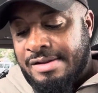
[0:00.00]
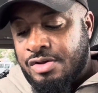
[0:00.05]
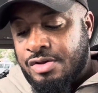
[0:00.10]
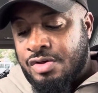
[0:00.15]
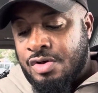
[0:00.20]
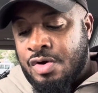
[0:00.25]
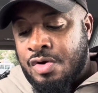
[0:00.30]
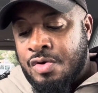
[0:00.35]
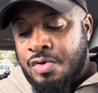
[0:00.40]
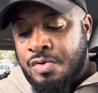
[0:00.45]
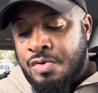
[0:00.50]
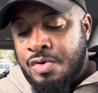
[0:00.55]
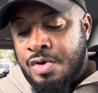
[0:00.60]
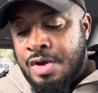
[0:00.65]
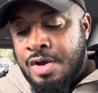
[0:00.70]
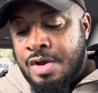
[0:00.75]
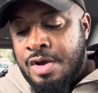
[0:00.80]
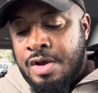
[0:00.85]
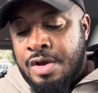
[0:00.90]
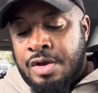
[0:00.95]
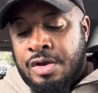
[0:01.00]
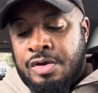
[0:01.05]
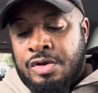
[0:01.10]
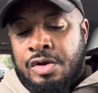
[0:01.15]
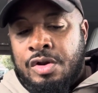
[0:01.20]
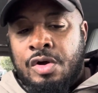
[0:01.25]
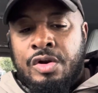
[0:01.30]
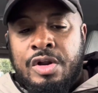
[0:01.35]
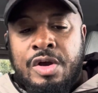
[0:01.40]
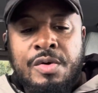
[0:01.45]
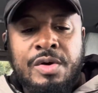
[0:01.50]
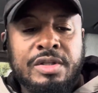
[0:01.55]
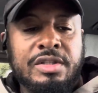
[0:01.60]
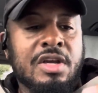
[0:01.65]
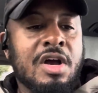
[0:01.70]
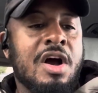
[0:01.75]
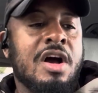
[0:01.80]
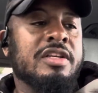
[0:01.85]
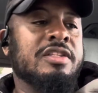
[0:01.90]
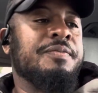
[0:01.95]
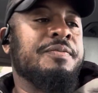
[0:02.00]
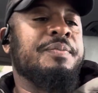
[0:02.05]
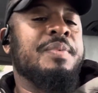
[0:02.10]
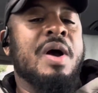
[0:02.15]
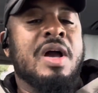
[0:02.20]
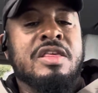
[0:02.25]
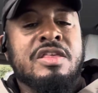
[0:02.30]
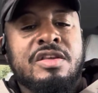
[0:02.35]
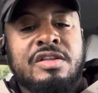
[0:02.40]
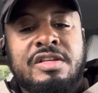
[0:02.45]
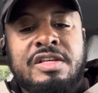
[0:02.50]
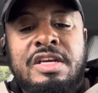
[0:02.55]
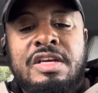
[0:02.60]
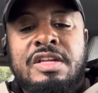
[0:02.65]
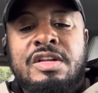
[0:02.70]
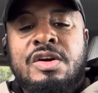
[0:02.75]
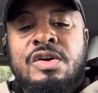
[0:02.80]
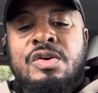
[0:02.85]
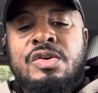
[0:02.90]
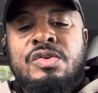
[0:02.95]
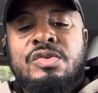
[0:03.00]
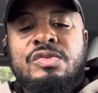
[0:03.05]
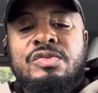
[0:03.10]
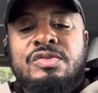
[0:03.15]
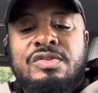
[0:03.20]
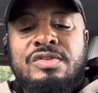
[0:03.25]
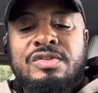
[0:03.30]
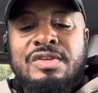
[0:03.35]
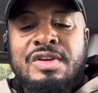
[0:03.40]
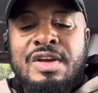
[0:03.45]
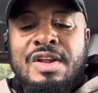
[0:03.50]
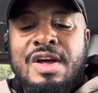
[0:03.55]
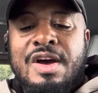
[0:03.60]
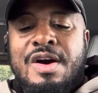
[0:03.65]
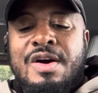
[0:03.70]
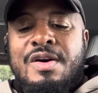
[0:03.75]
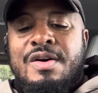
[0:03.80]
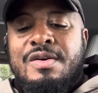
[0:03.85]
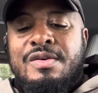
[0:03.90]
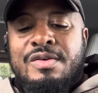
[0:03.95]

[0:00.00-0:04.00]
So, you know, there were talks of Pochettino's, you know,